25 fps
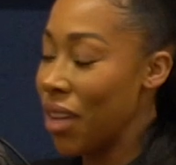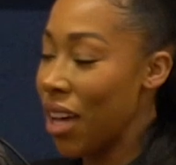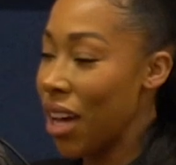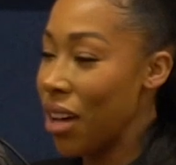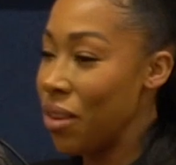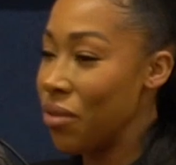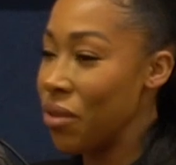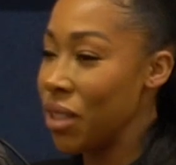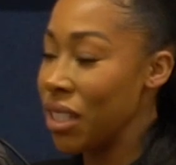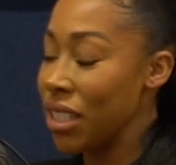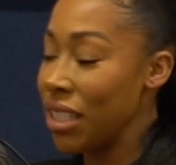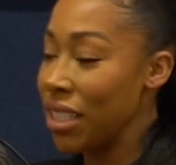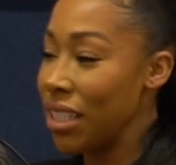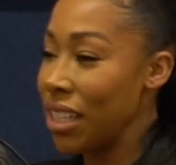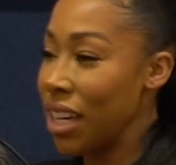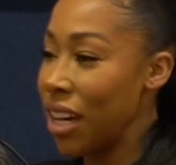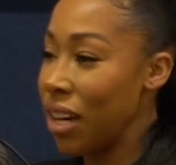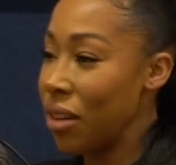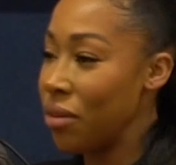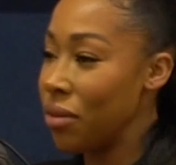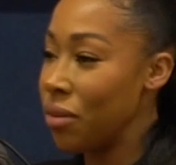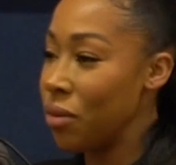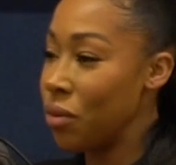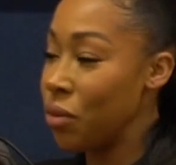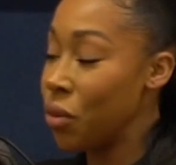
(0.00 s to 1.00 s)
every
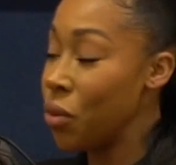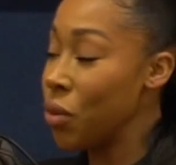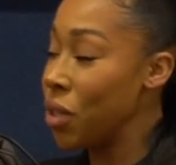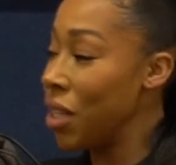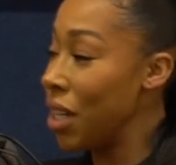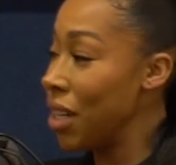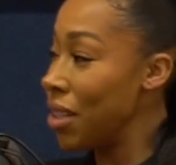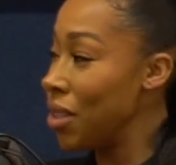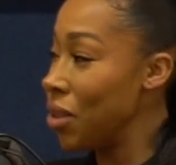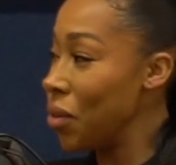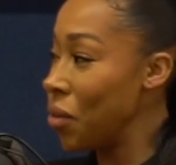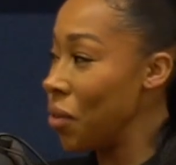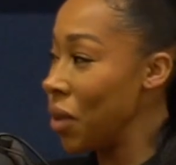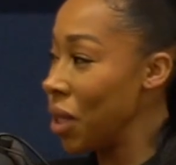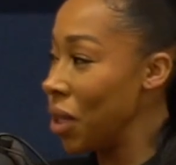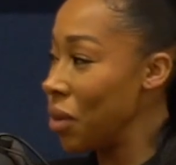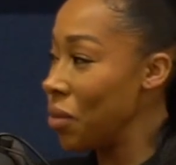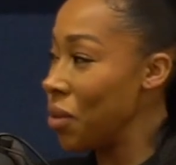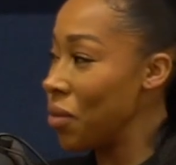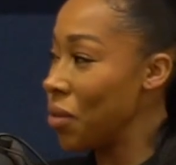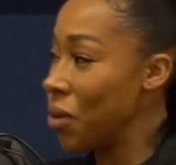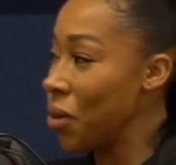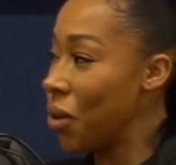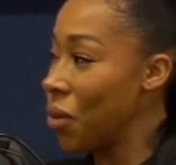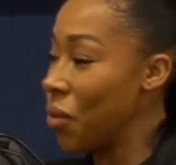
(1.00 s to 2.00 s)
4 days a week,
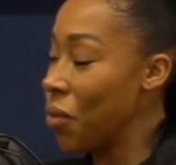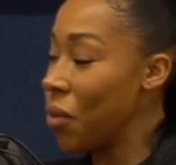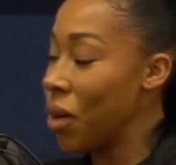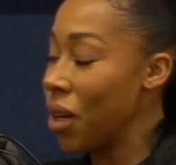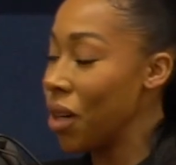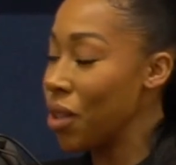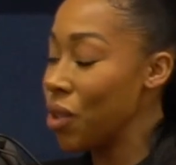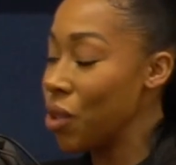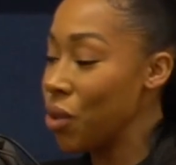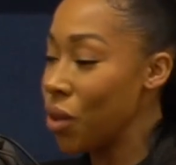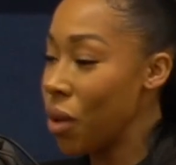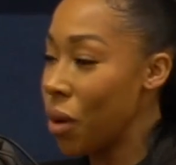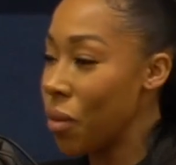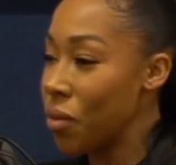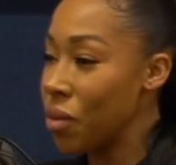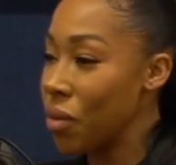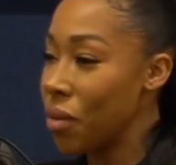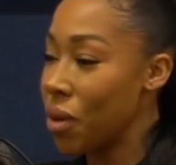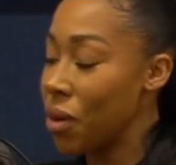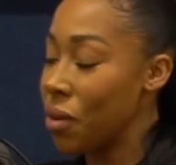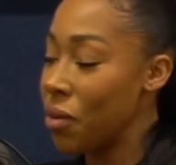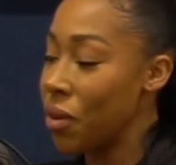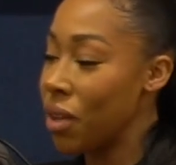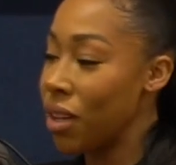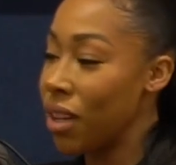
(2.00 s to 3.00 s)
we've got workshops
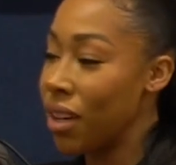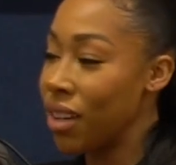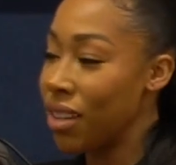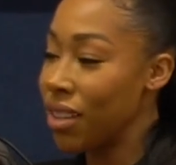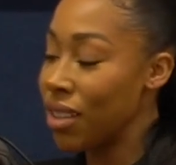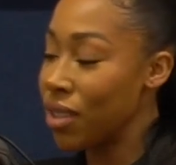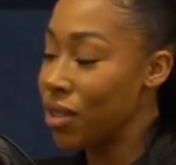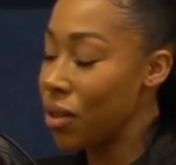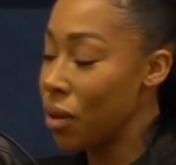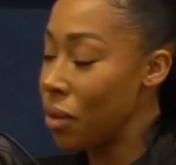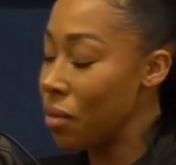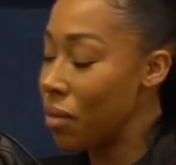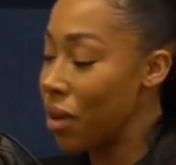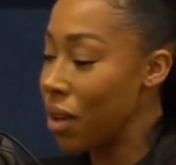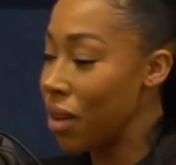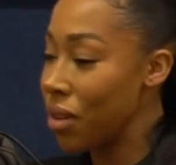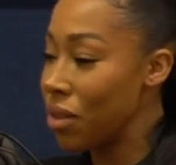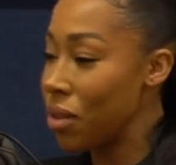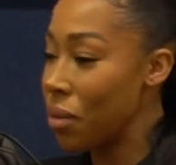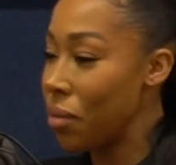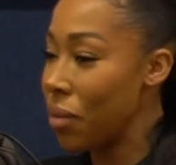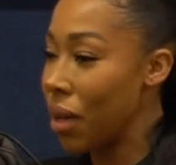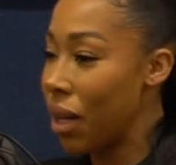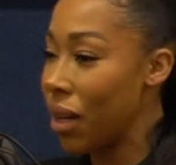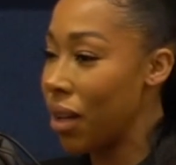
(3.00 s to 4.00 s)
where we're learning so
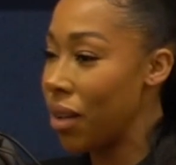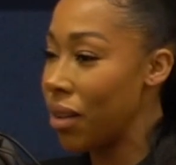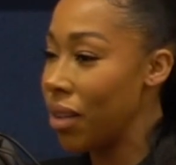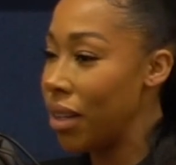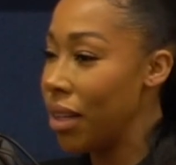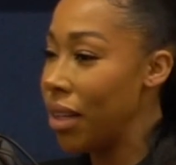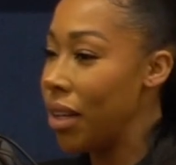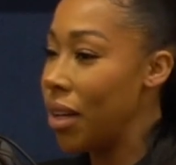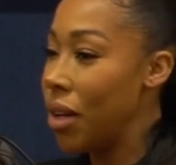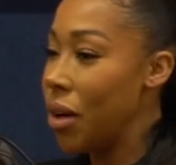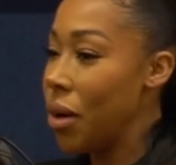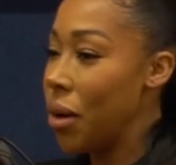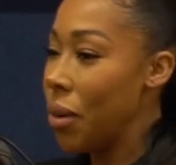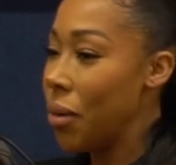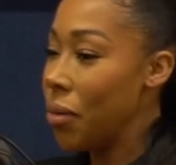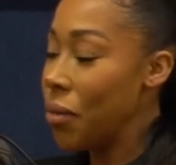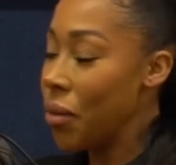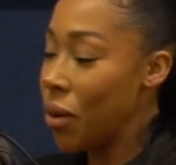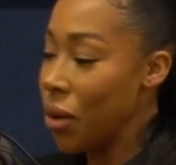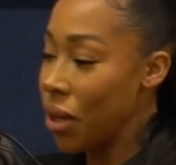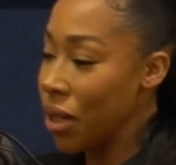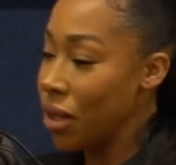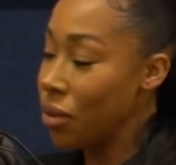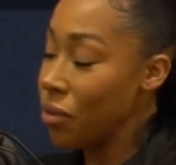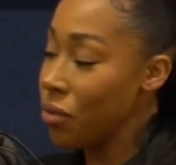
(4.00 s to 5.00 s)
much about
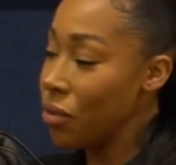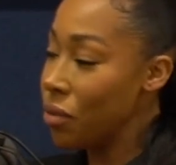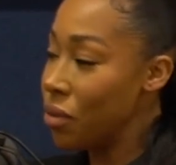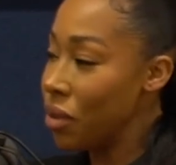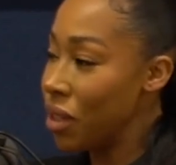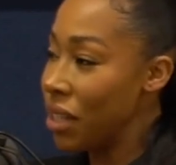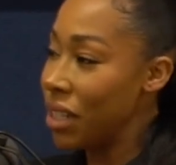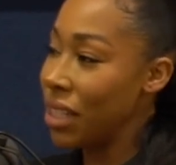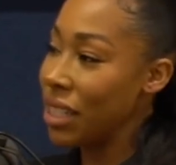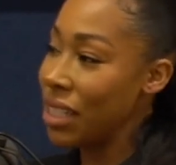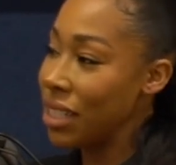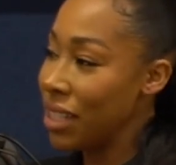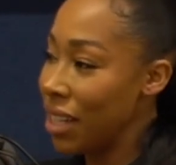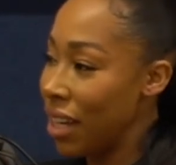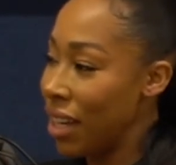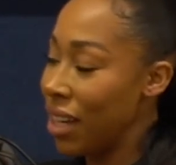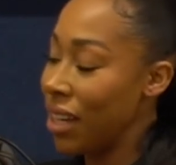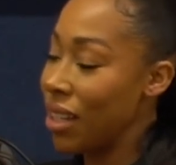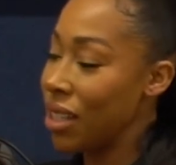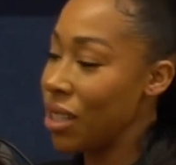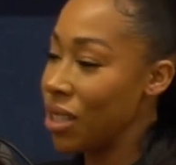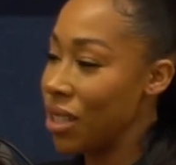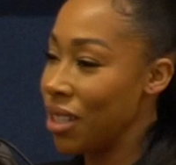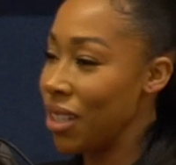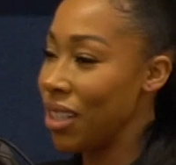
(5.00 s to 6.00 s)
what it really
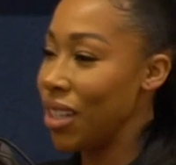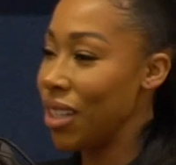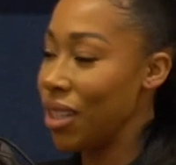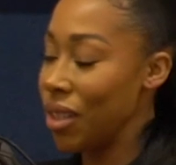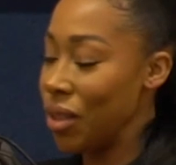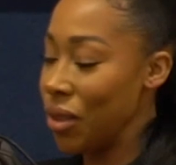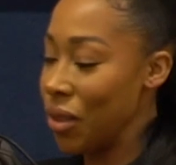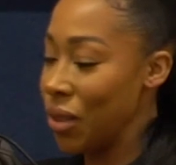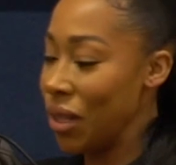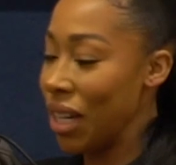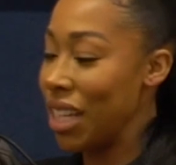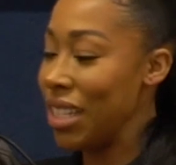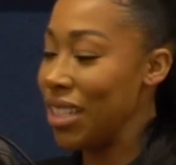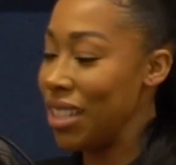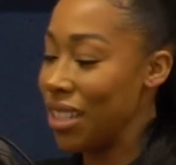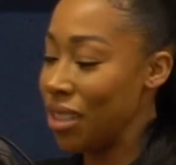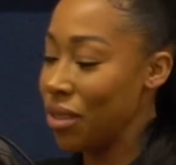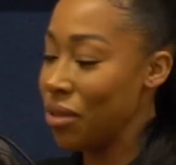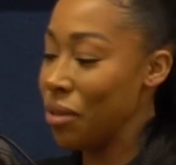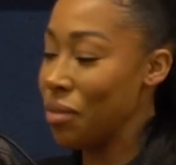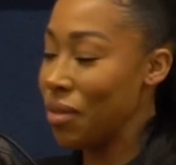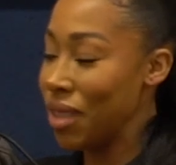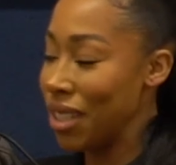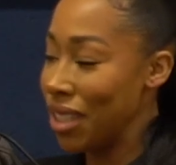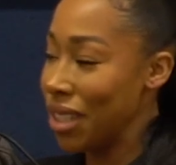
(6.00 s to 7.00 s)
takes to get your idea
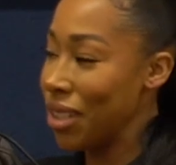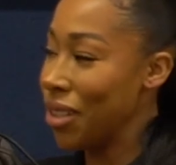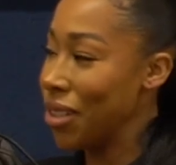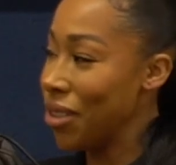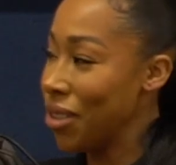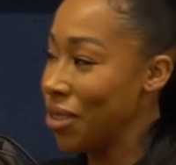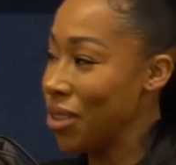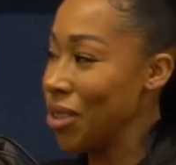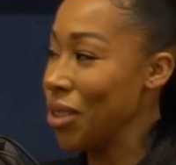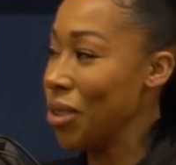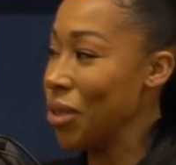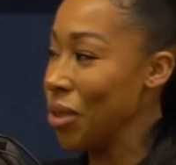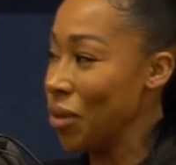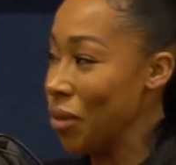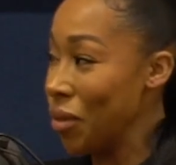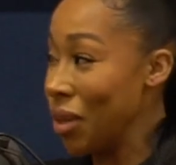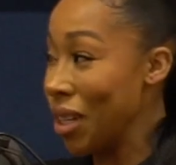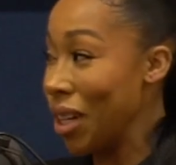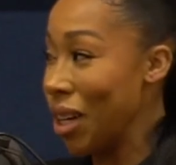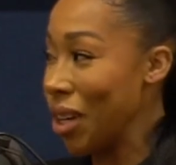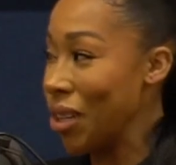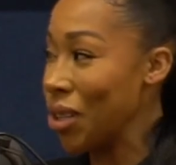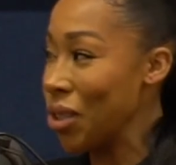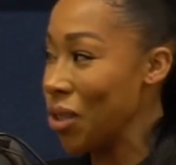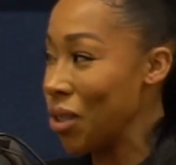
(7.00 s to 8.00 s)
from 0 to
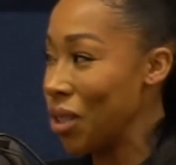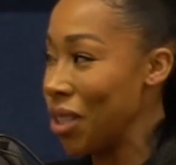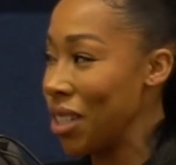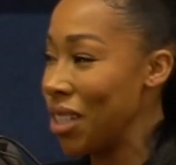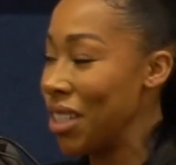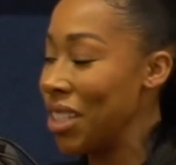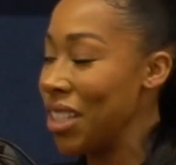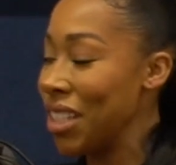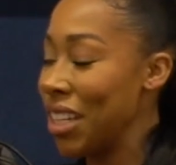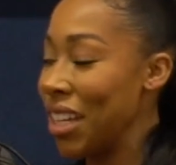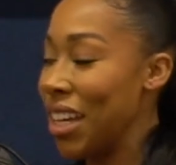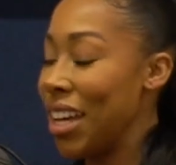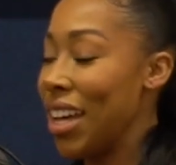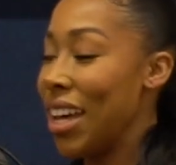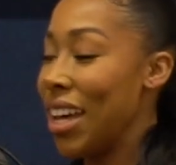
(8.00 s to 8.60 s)
100.